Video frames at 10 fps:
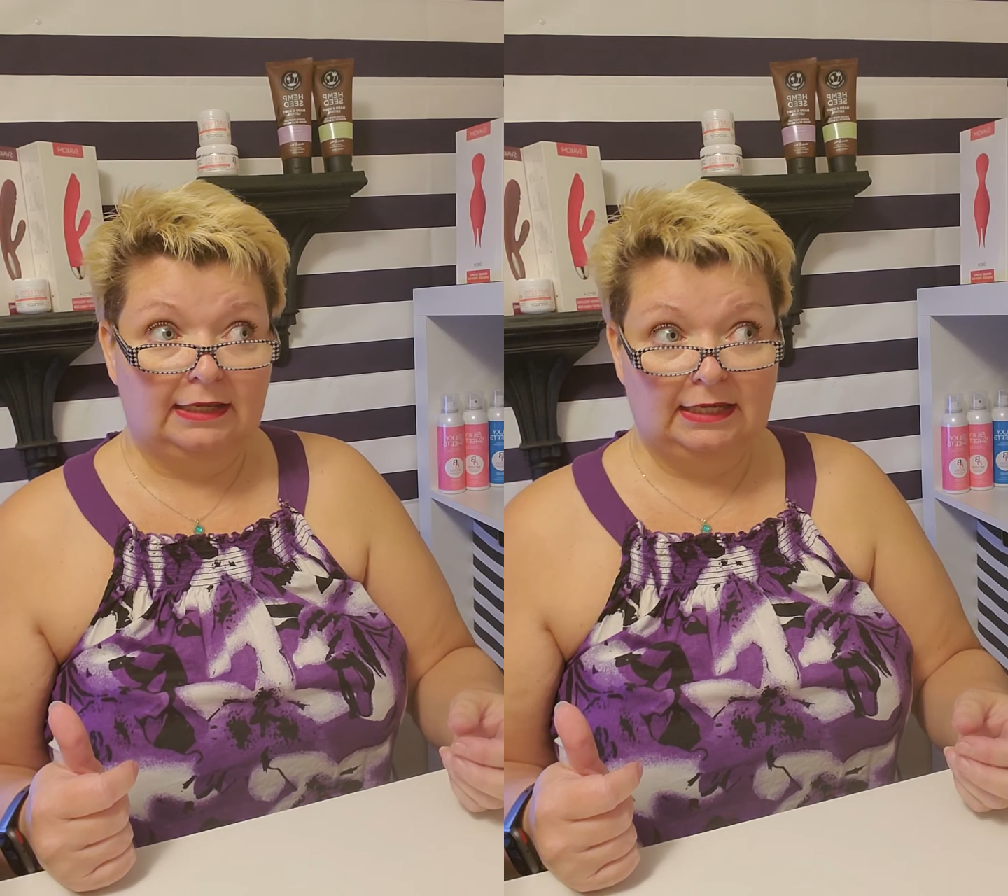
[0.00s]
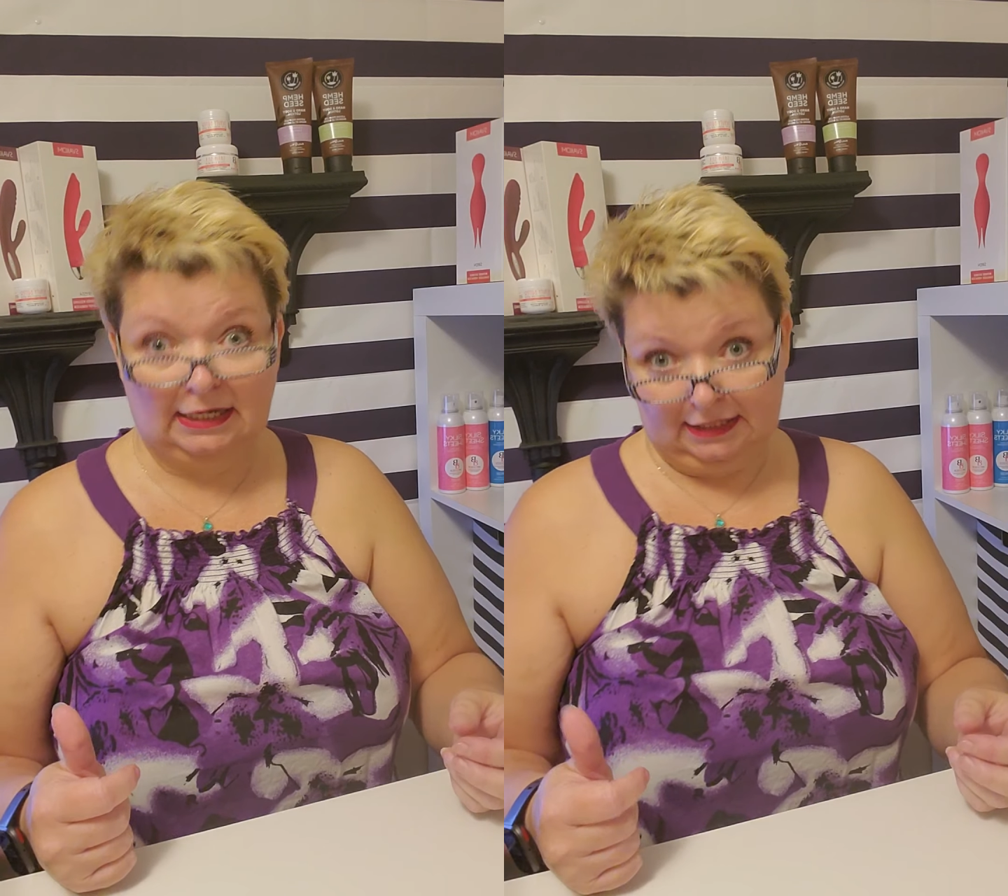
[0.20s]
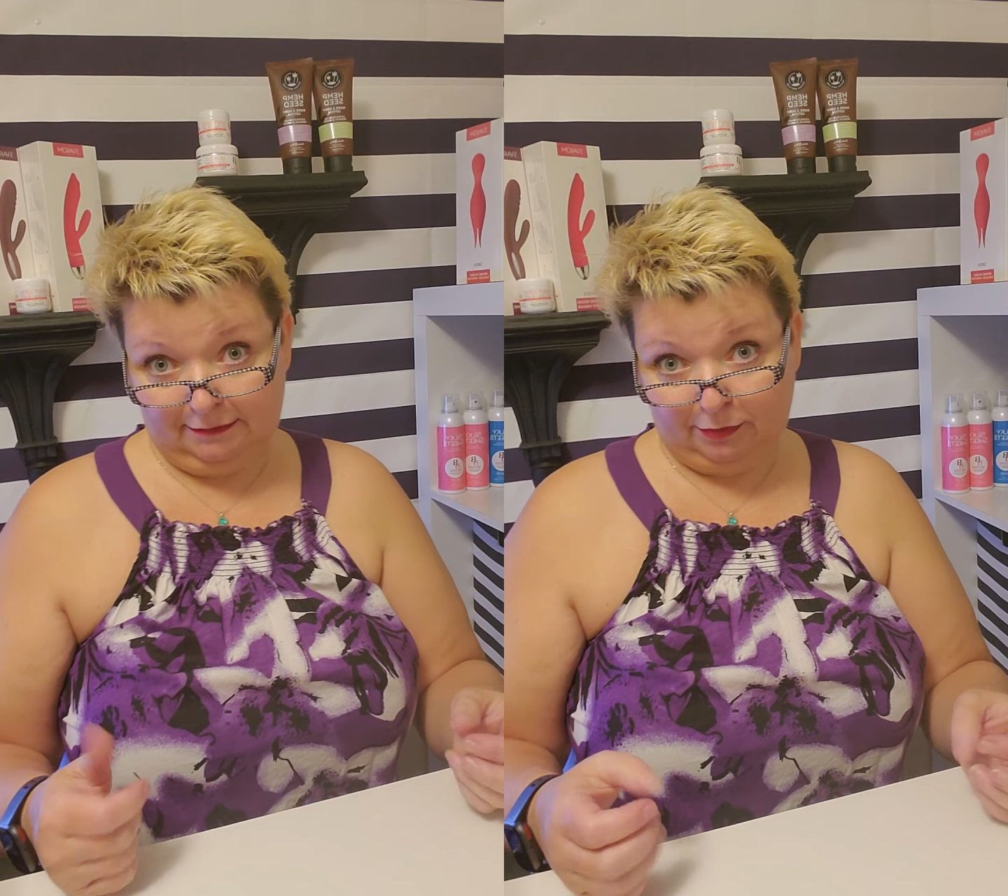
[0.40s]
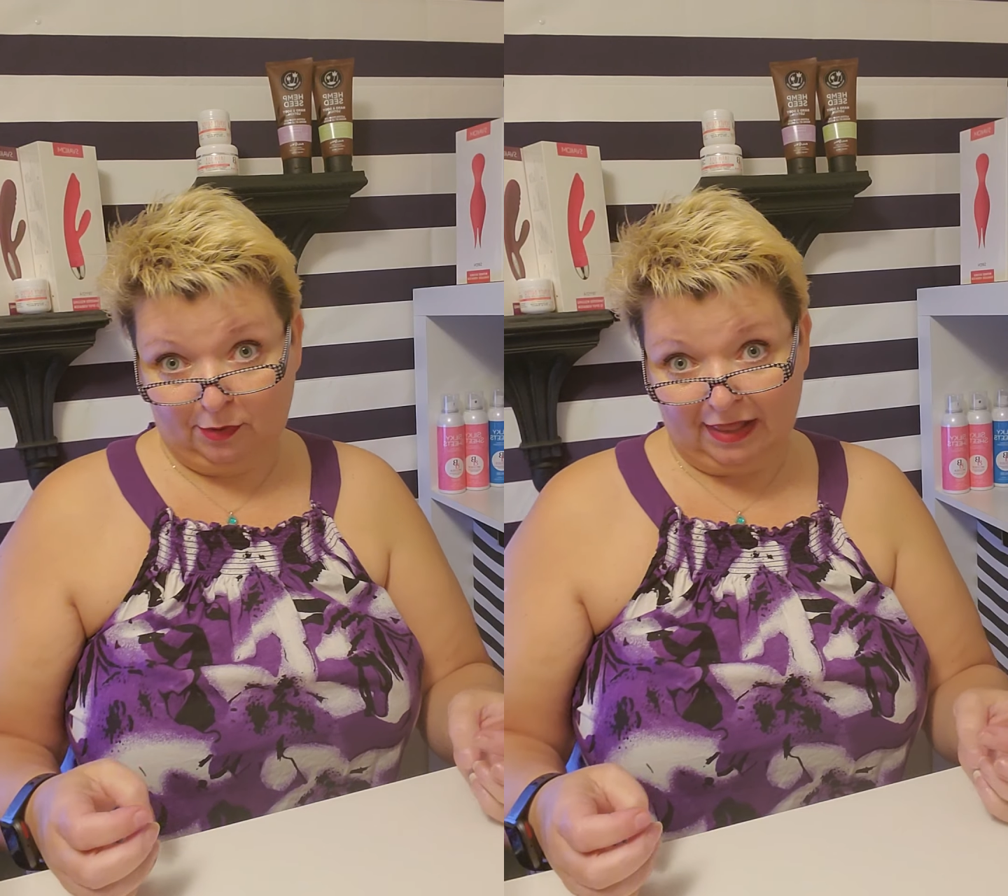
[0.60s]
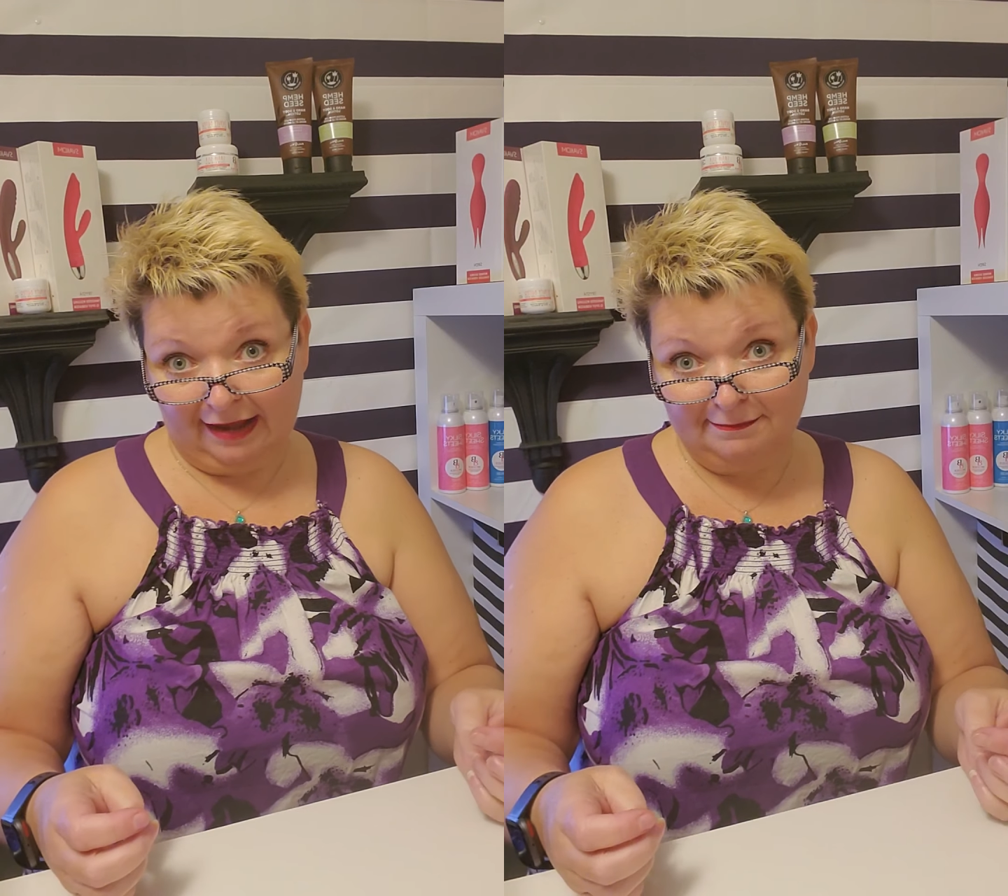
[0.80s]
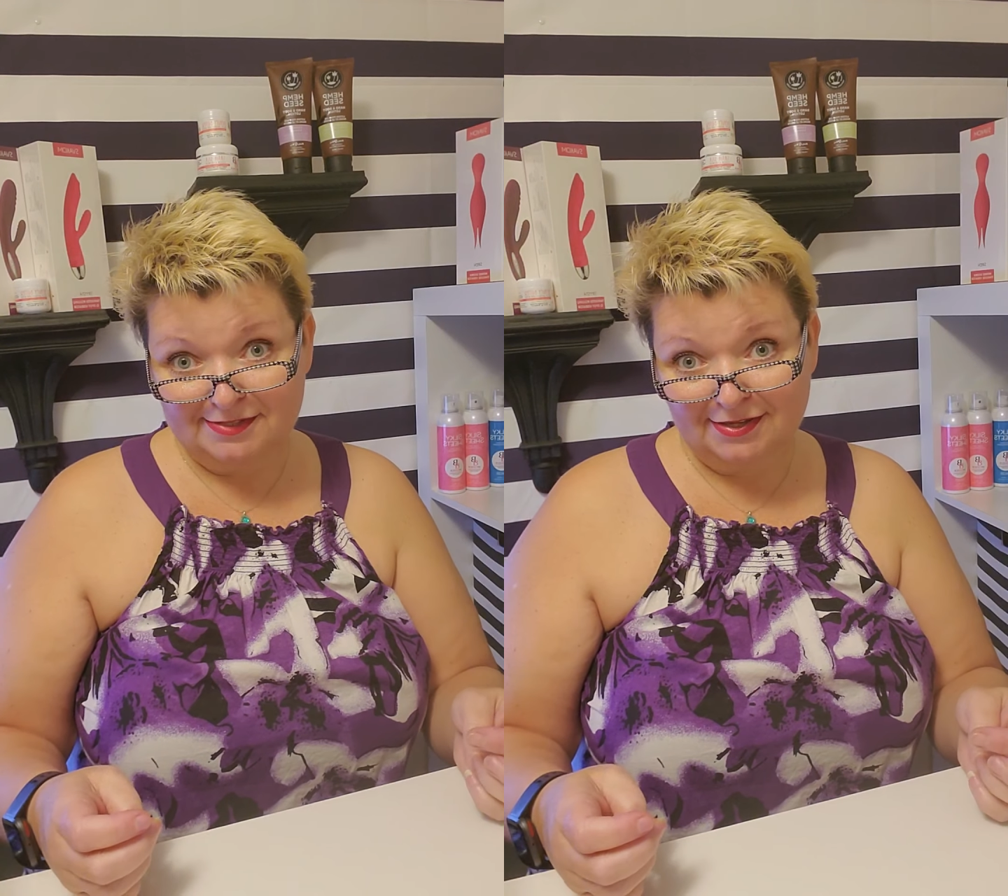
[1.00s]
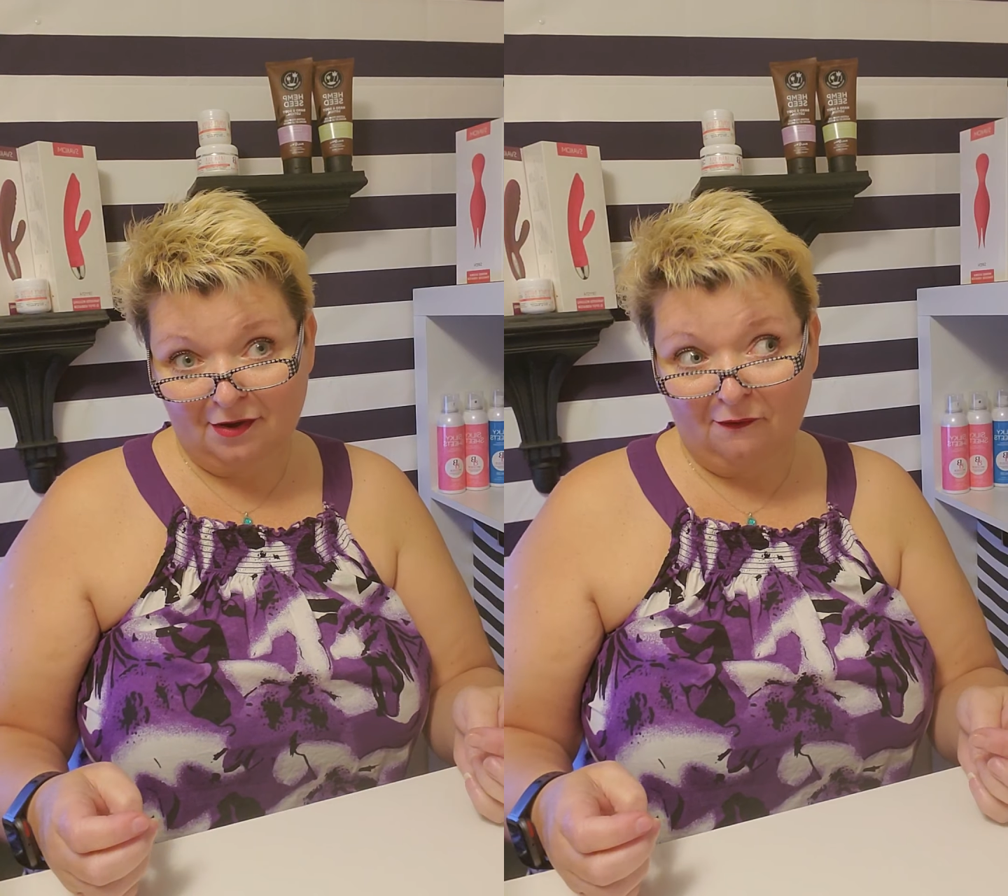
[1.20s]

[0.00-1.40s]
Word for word: kidney prolapse